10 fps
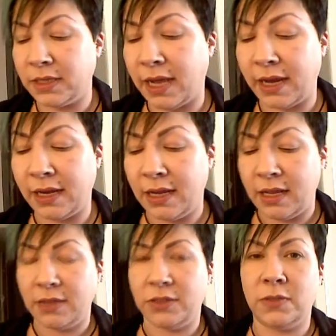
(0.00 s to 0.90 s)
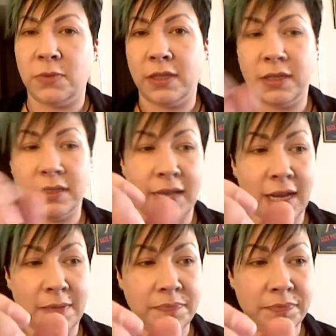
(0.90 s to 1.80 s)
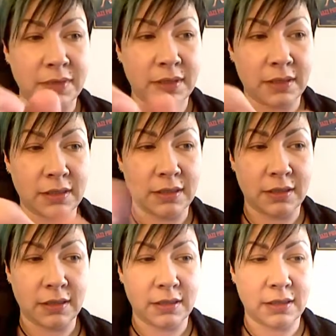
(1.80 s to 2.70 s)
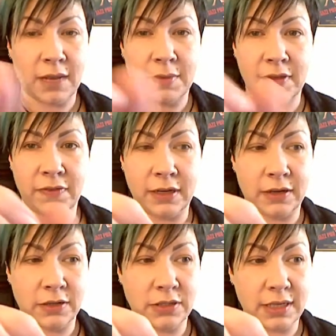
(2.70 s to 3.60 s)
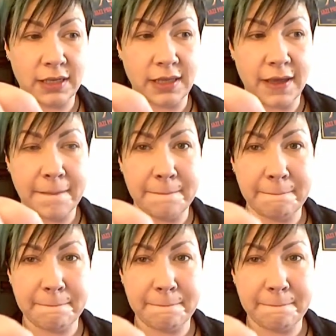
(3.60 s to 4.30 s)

Decay. Just one little dab on my finger, just like that.